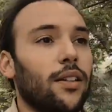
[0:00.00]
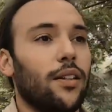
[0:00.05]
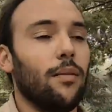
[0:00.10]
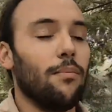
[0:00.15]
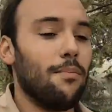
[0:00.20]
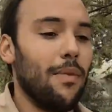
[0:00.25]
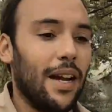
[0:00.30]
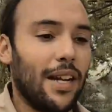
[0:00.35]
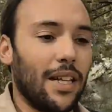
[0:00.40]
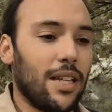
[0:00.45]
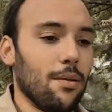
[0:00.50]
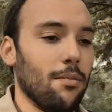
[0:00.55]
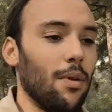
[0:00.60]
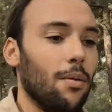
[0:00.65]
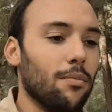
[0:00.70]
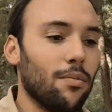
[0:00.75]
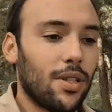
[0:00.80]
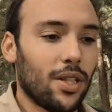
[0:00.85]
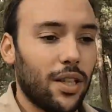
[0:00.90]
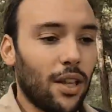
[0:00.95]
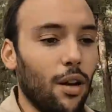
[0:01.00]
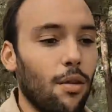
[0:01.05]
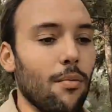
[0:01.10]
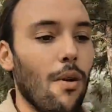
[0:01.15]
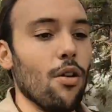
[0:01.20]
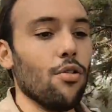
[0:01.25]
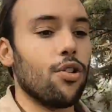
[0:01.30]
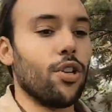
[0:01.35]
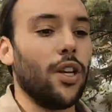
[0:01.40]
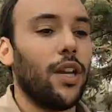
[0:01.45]
the maximum slow
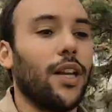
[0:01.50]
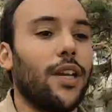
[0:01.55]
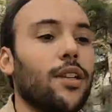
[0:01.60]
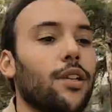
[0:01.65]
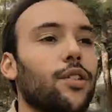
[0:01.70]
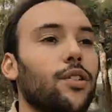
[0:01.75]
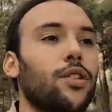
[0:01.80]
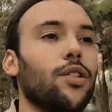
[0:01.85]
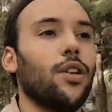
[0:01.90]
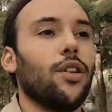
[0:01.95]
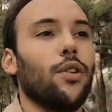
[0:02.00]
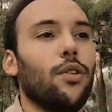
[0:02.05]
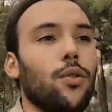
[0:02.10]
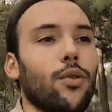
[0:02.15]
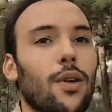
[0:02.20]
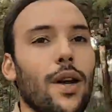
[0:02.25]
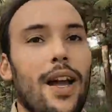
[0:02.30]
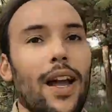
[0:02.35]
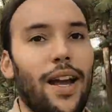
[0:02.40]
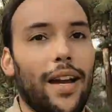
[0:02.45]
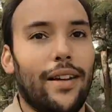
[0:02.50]
motion I could do